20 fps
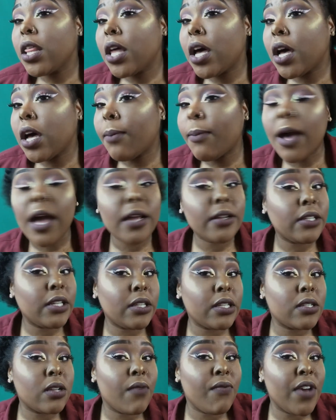I did
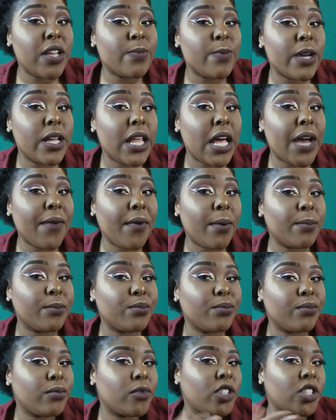this on Facebook Live. I'm
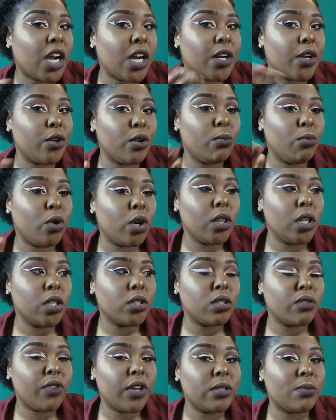starting to do more
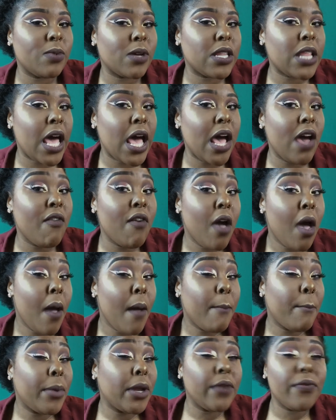looks on Facebook Live,
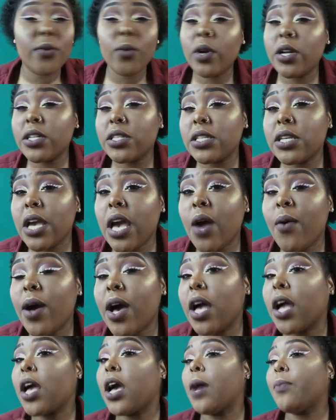but if you want to see how
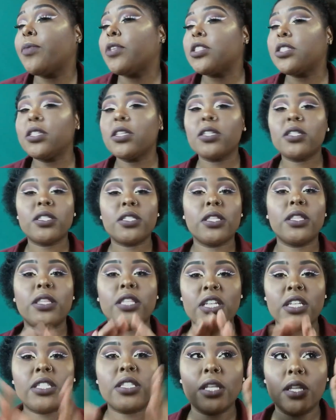I accomplished
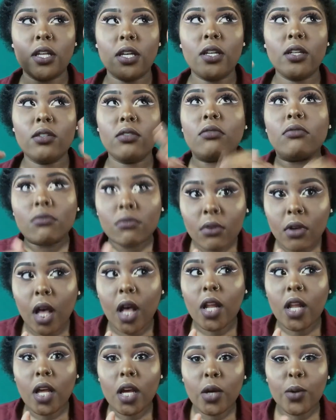this look,
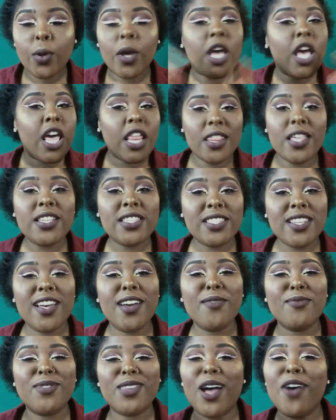
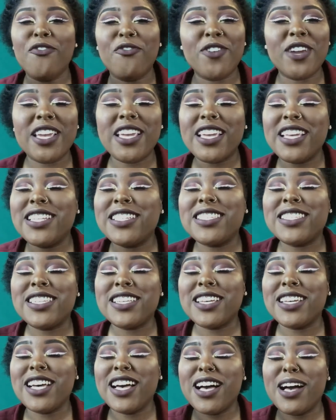don't forget
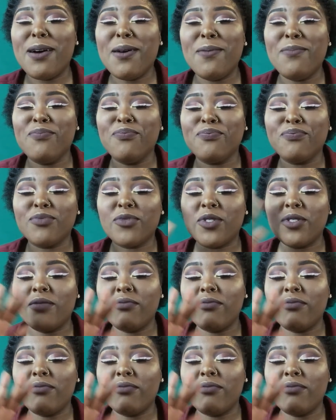to